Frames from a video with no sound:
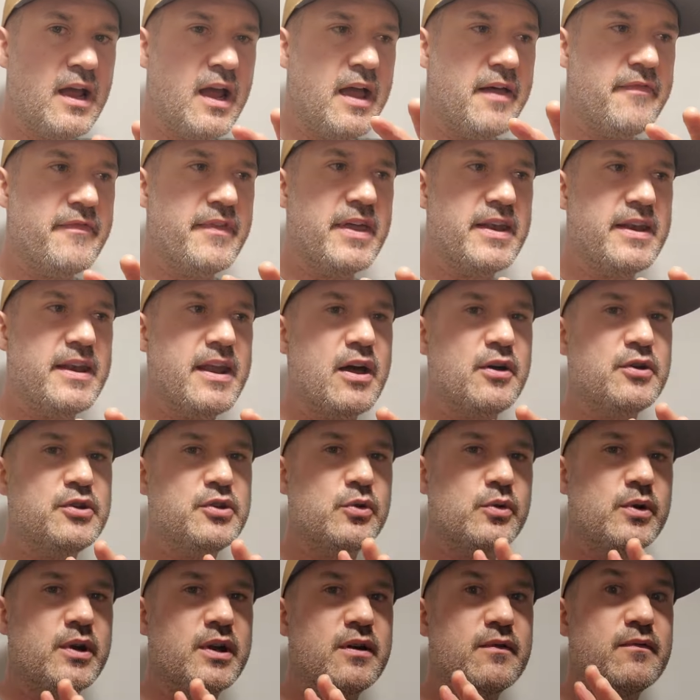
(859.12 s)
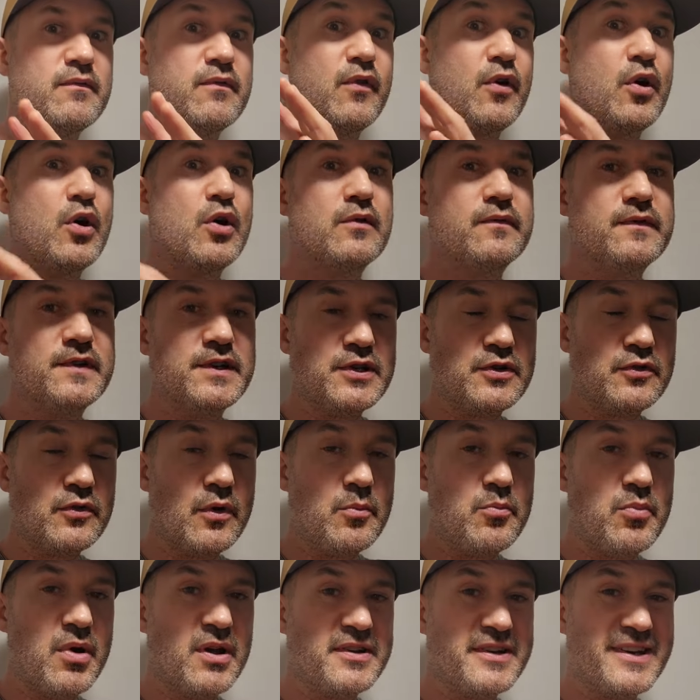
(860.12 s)
and then now you can evolve into
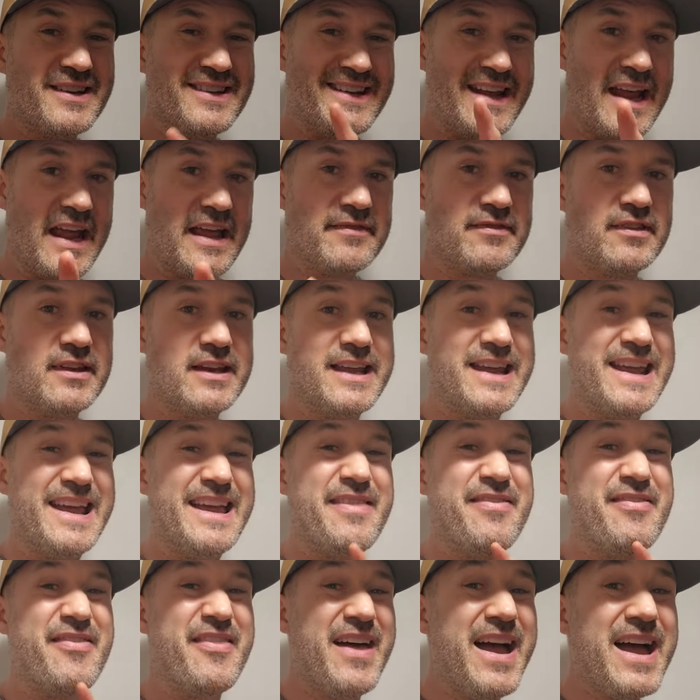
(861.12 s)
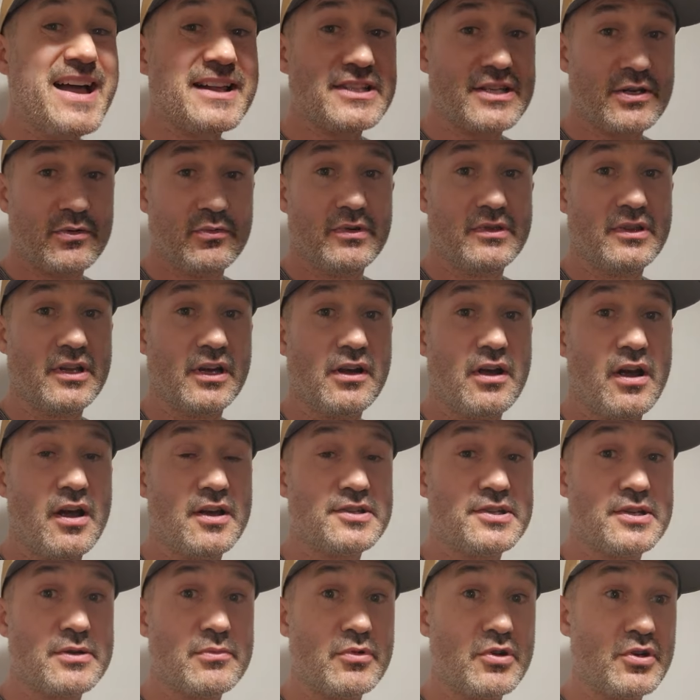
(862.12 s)
abundant anthony and that's when the
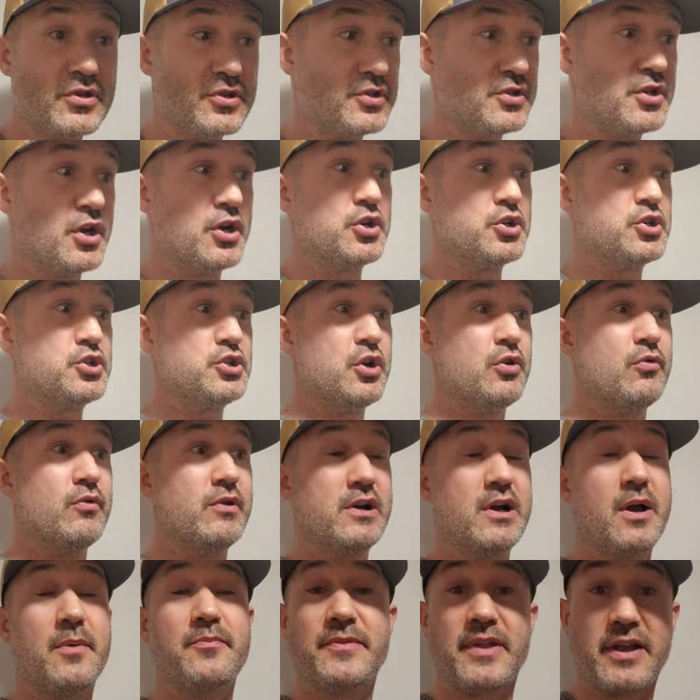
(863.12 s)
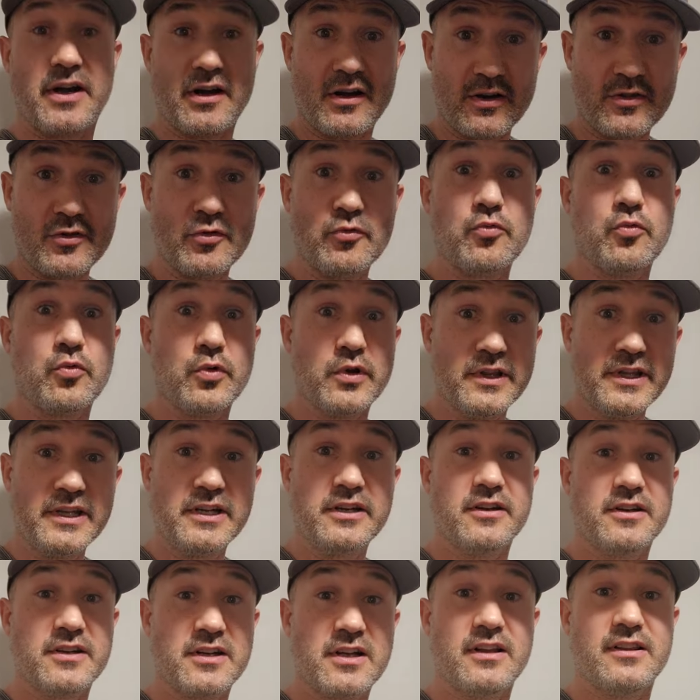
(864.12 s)
customers start showing up that are the really
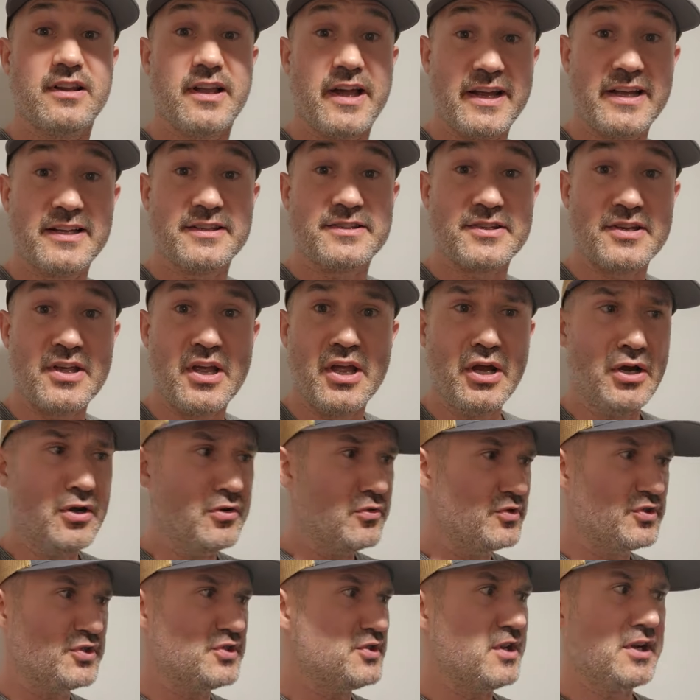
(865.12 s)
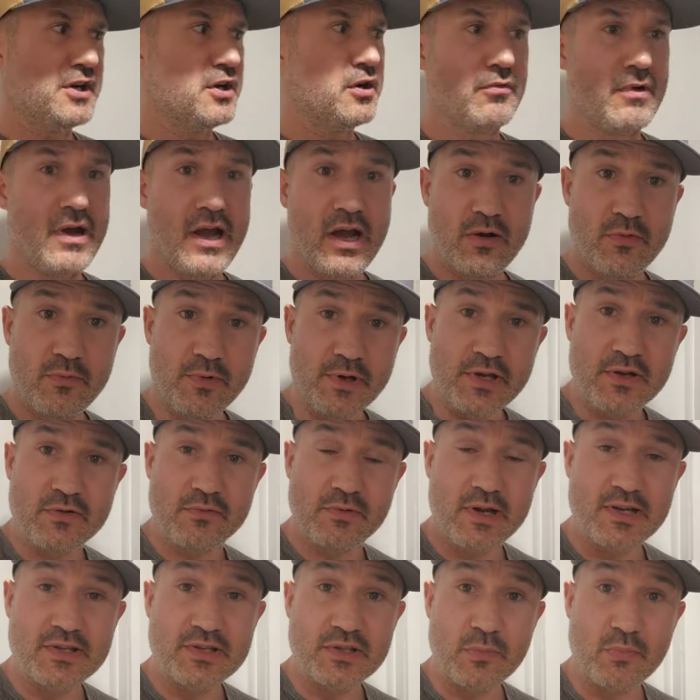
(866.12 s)
good clients who stick around when
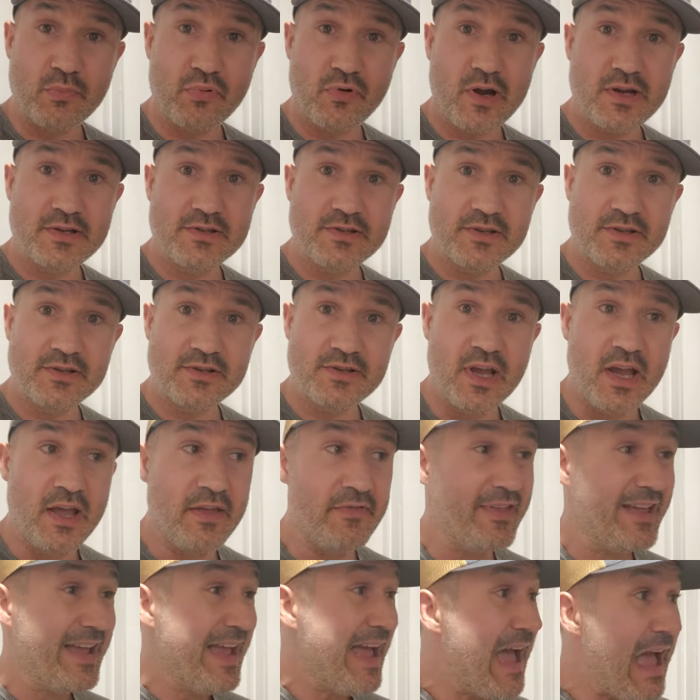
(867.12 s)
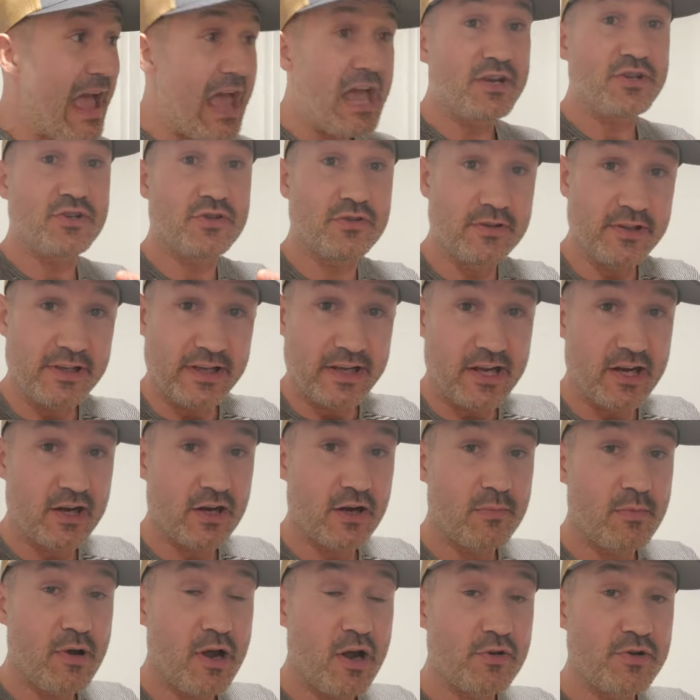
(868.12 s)
you raise the prices they actually
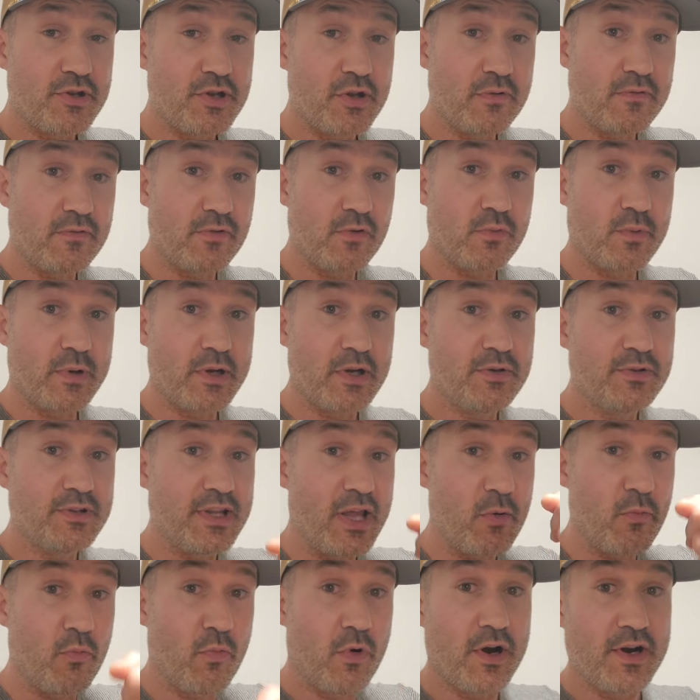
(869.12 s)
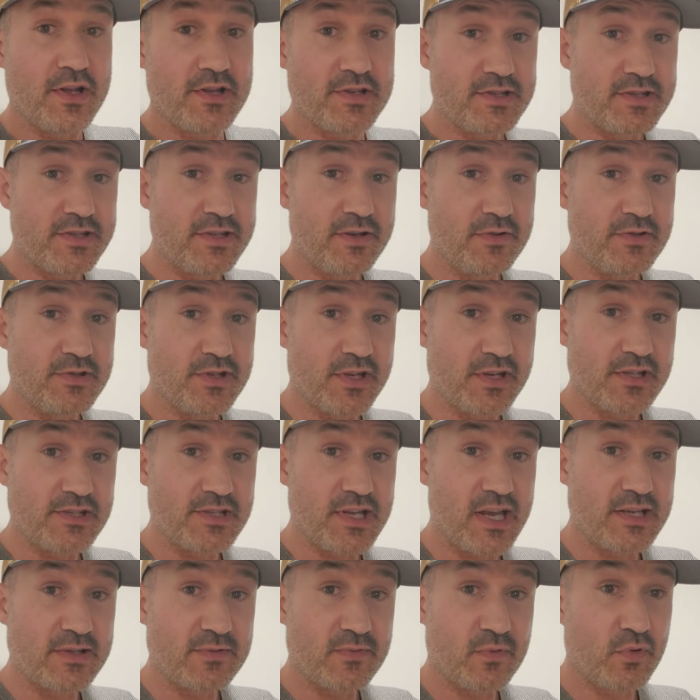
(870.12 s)
care about you for real and they want to see you
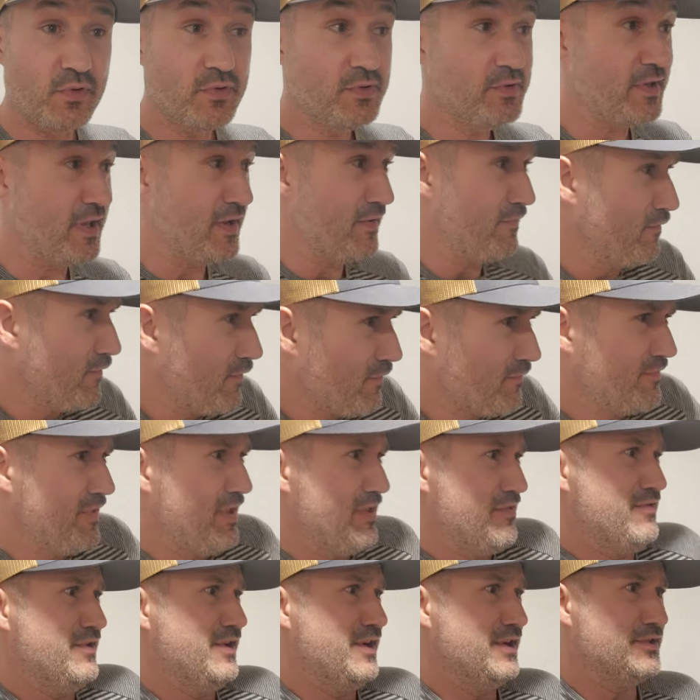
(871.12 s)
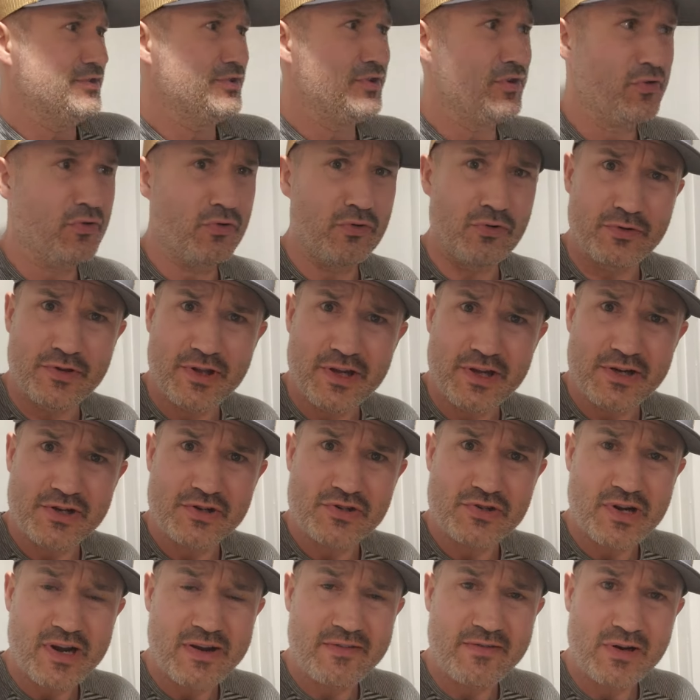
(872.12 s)
successful and they they think it's cool that
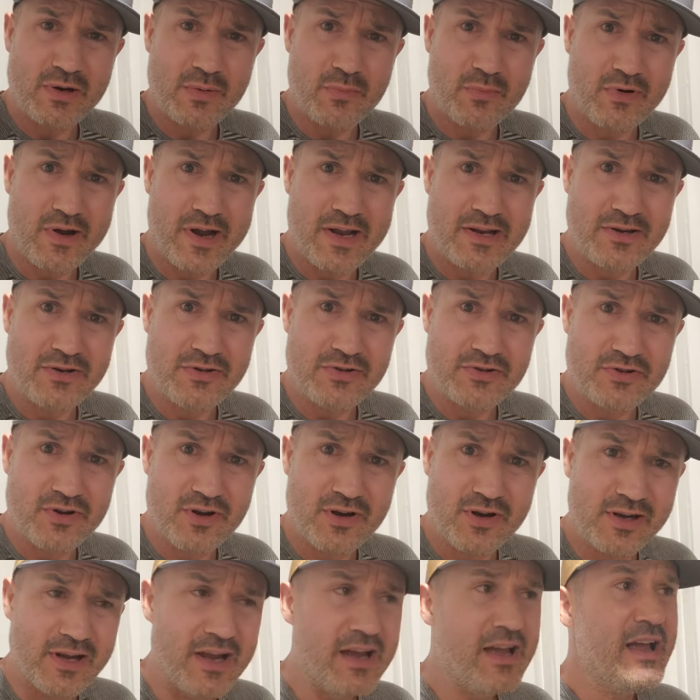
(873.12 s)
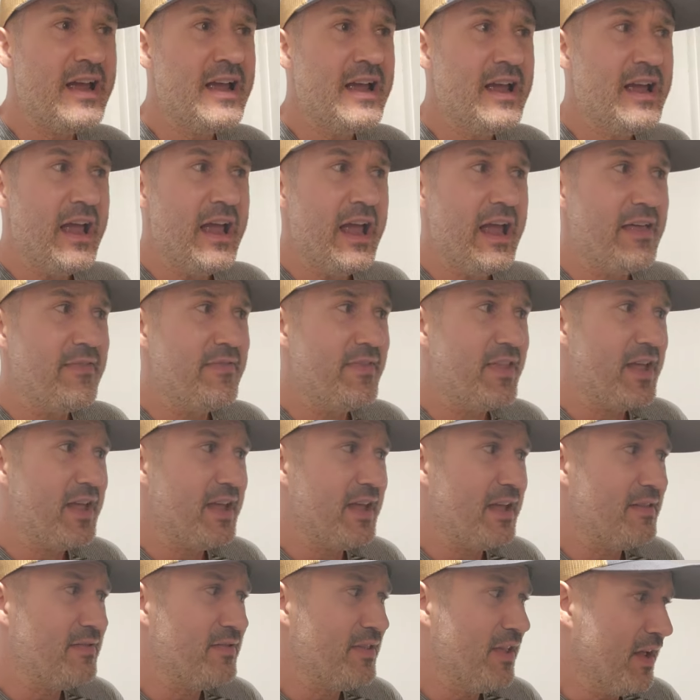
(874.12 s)
you're driving a brand new truck and
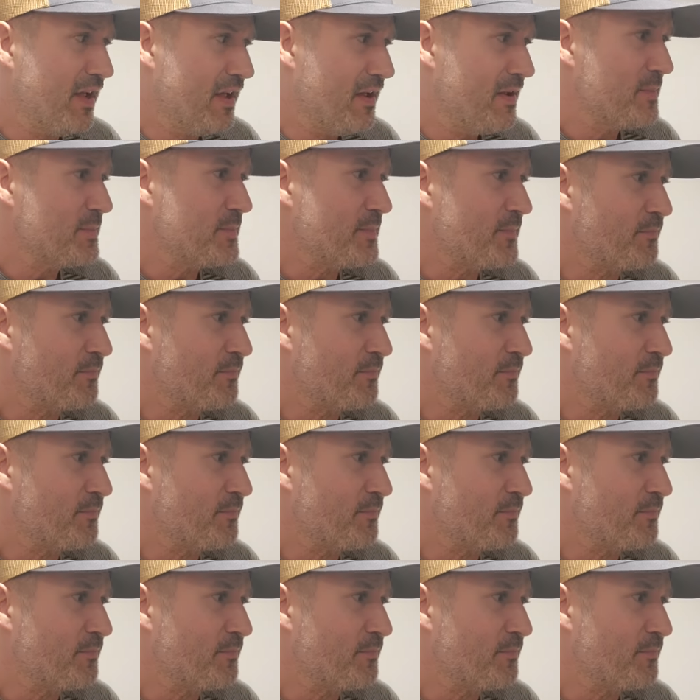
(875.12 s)
they and they